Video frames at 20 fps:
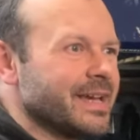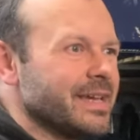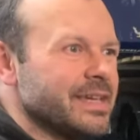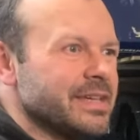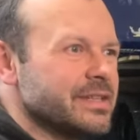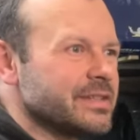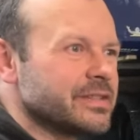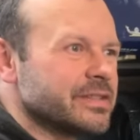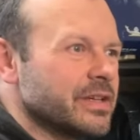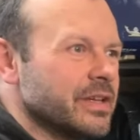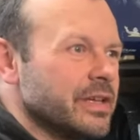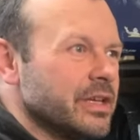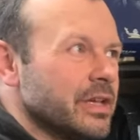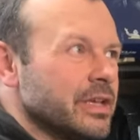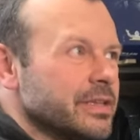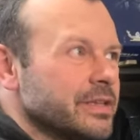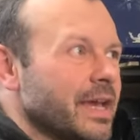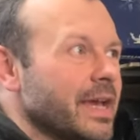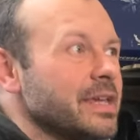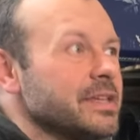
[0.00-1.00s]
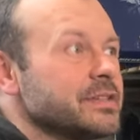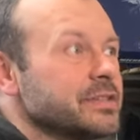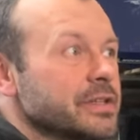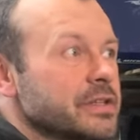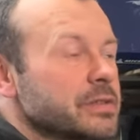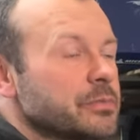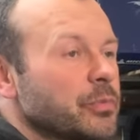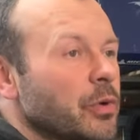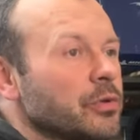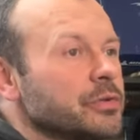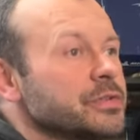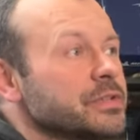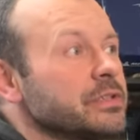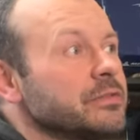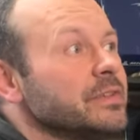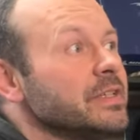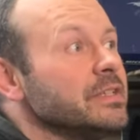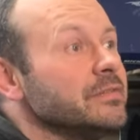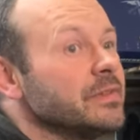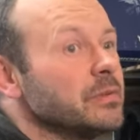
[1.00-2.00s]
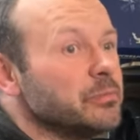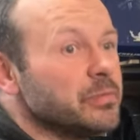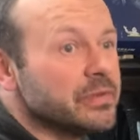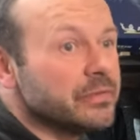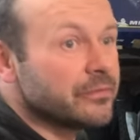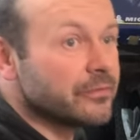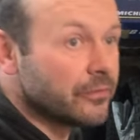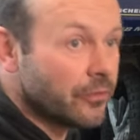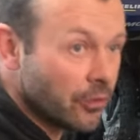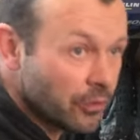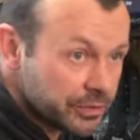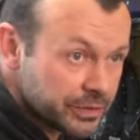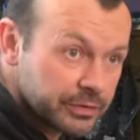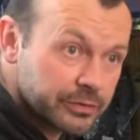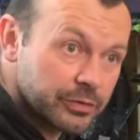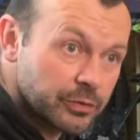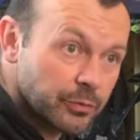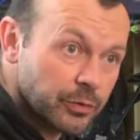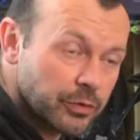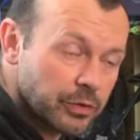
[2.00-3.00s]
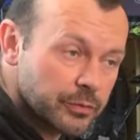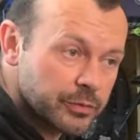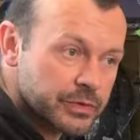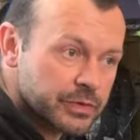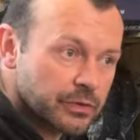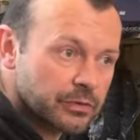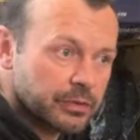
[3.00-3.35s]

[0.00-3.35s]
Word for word: that is that is responsive even before the turbo comes